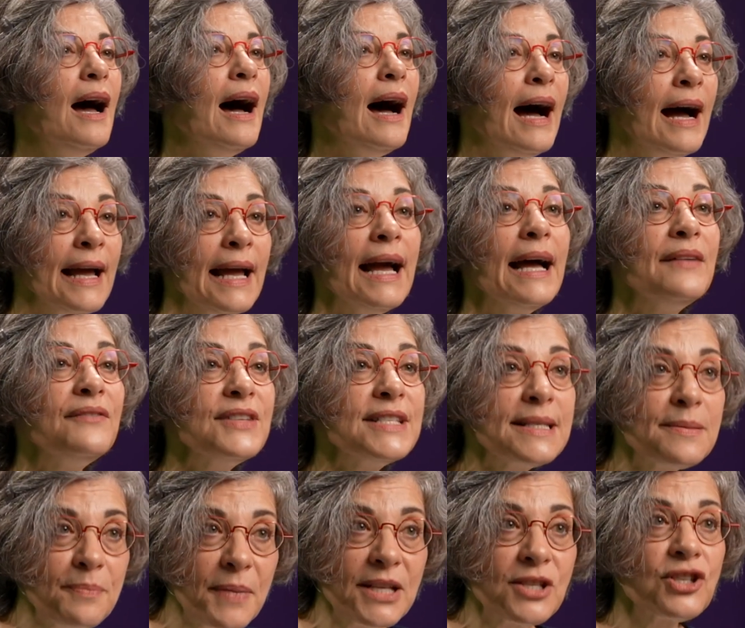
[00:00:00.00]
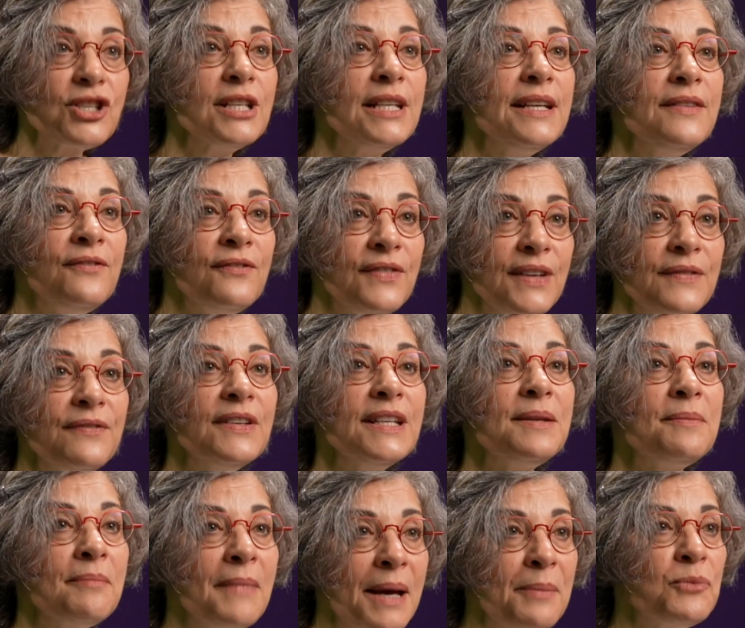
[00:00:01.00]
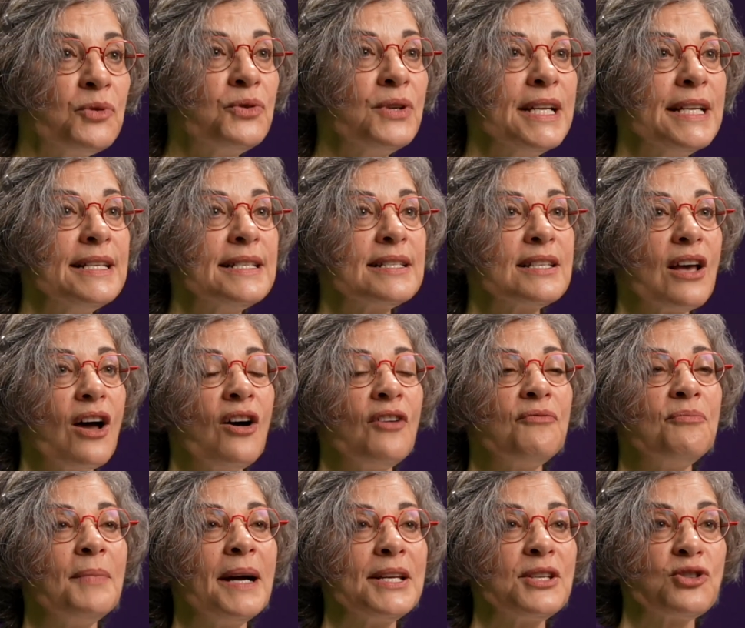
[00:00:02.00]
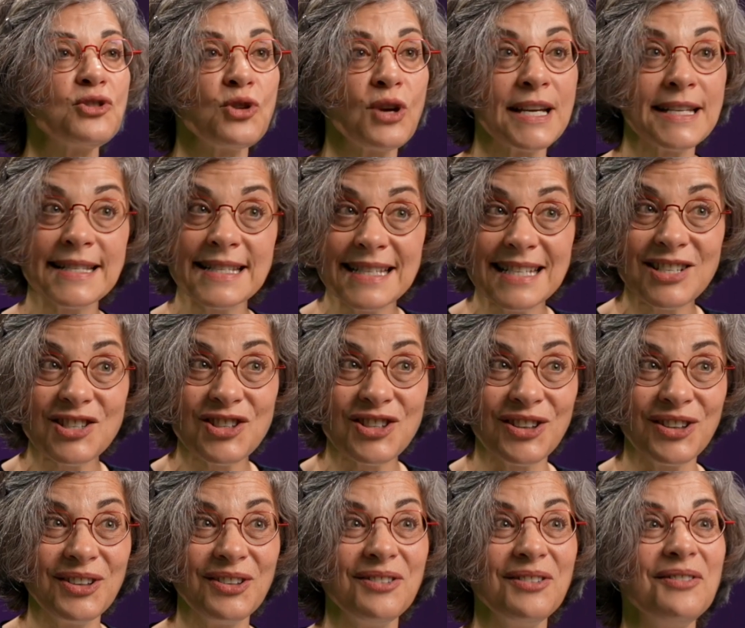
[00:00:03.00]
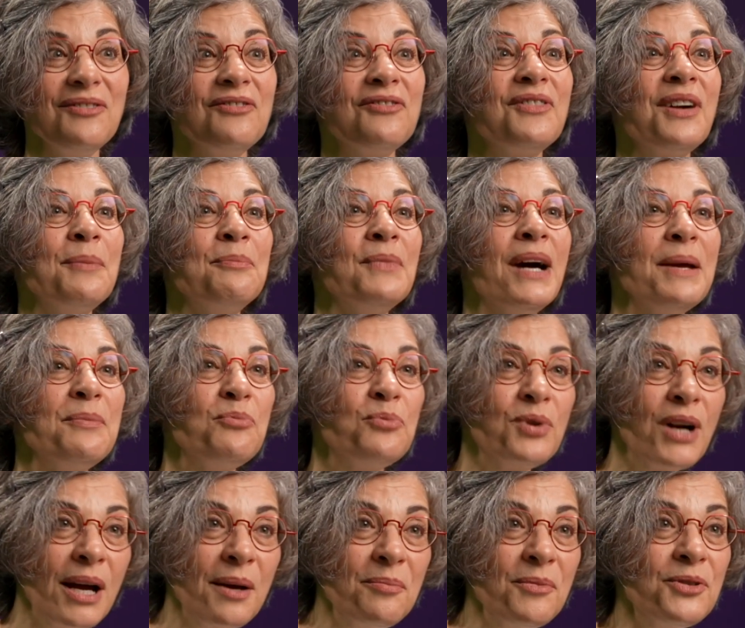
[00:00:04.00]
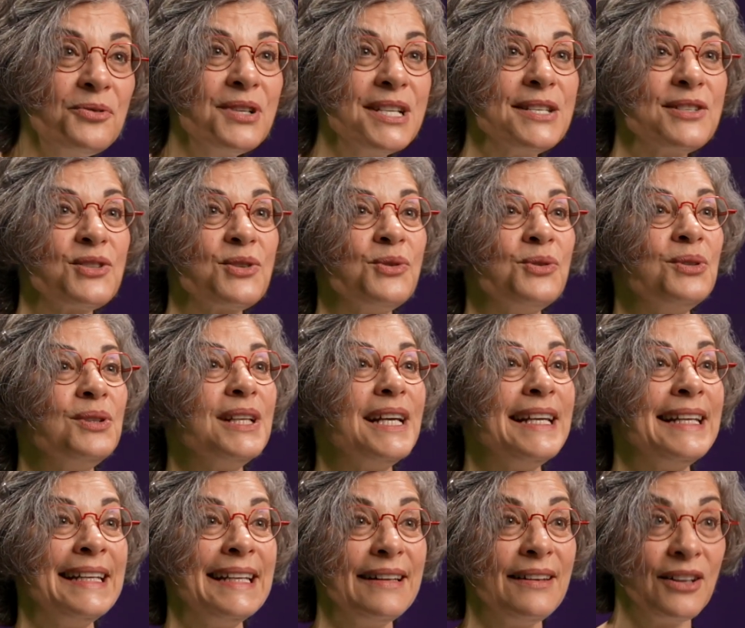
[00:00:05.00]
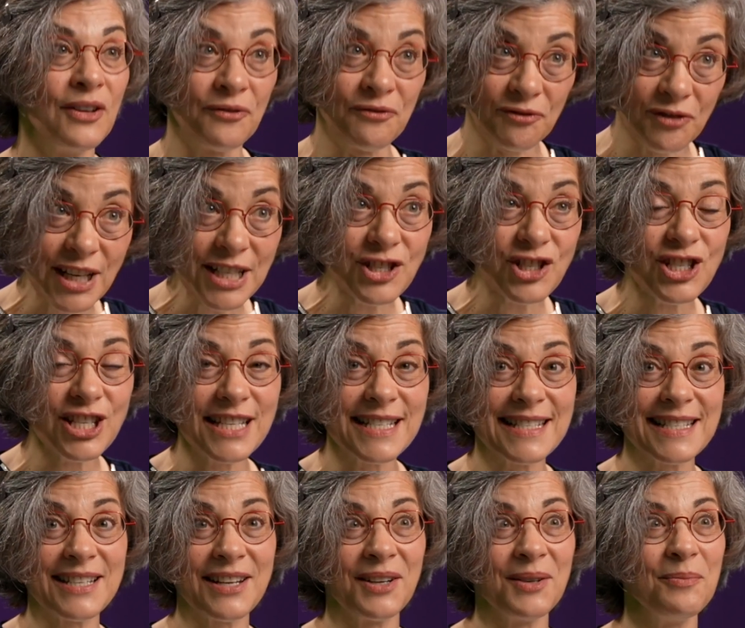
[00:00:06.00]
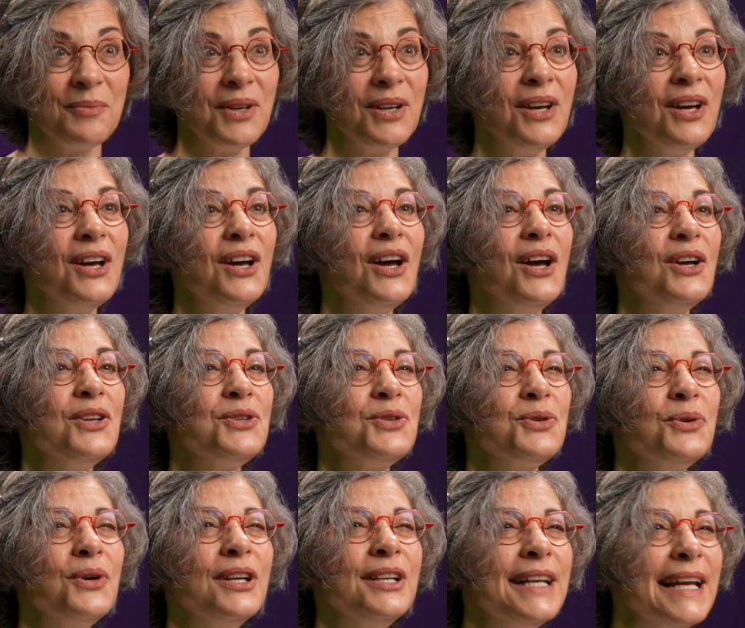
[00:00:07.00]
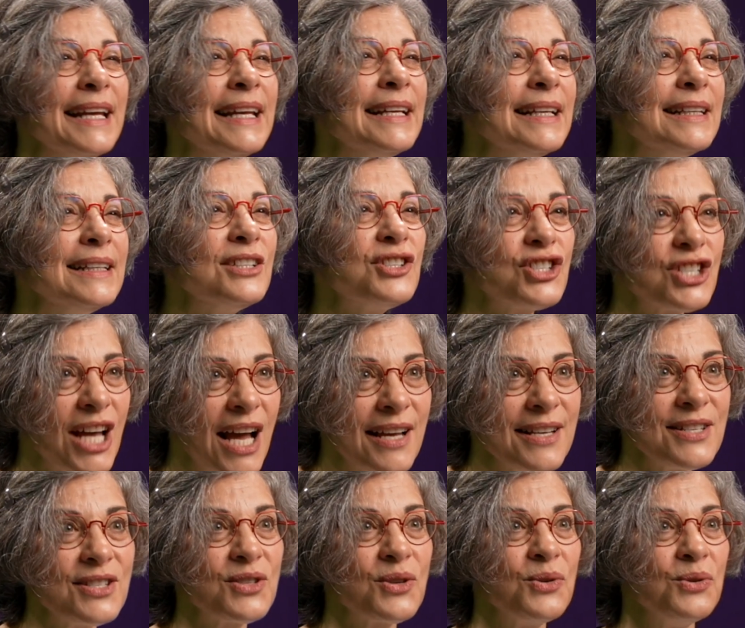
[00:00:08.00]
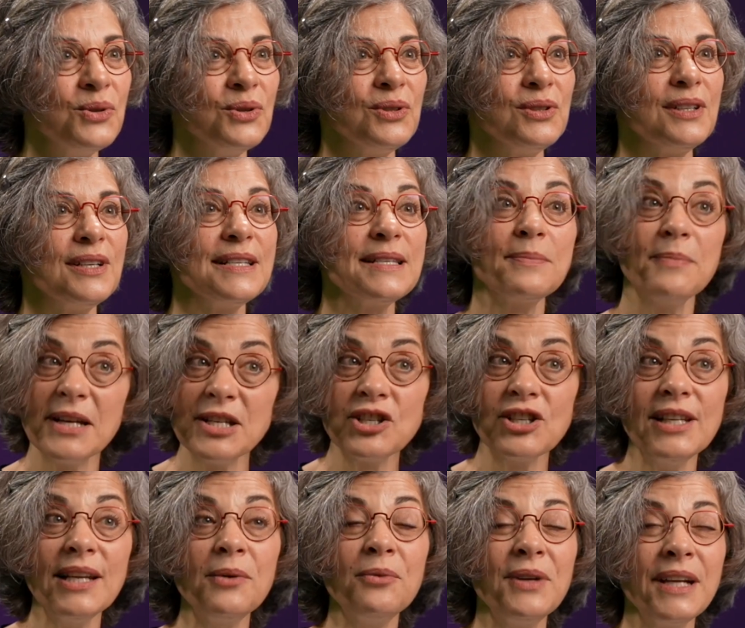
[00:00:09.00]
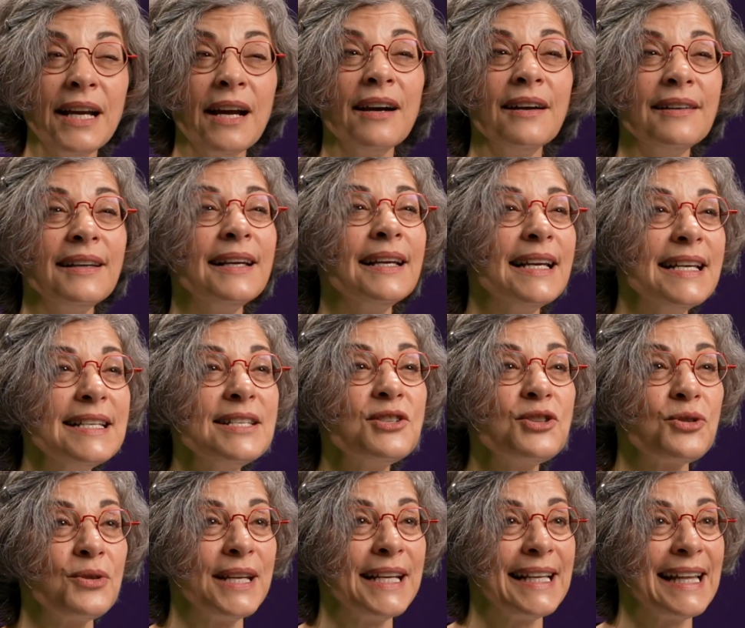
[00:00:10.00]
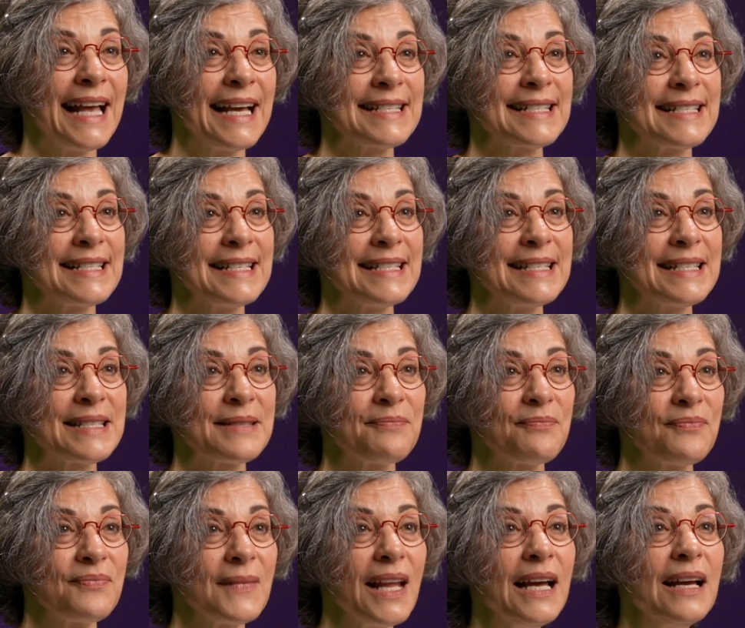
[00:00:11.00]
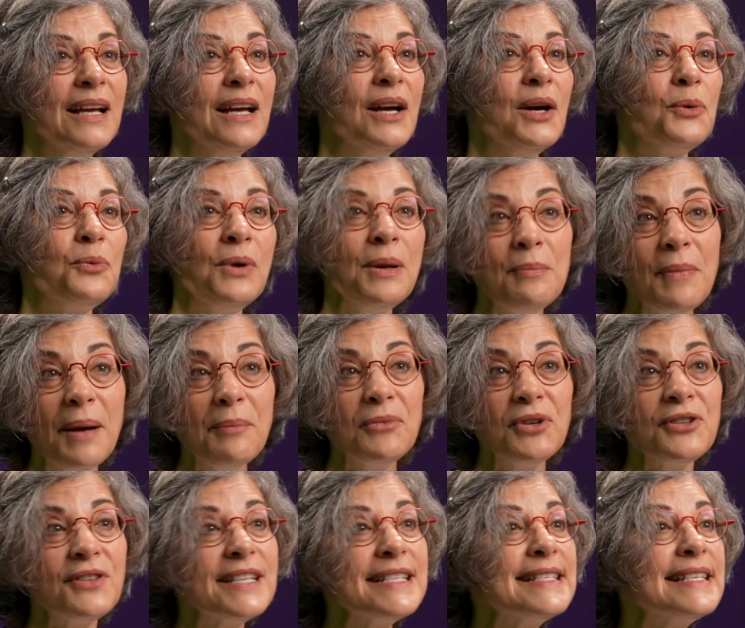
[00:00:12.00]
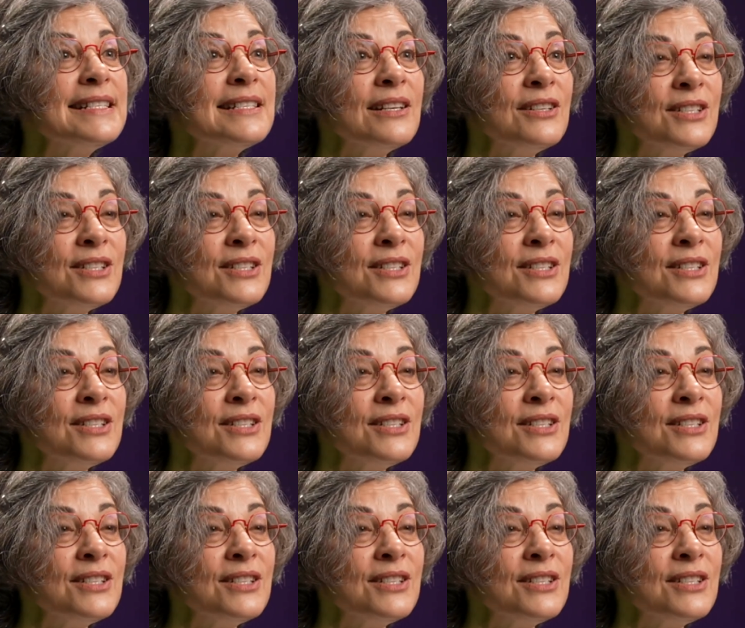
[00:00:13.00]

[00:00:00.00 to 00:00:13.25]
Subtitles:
I have especially vivid memories of my transition from my primary school in the French system to an English high school, especially regarding history classes. Remember, this is a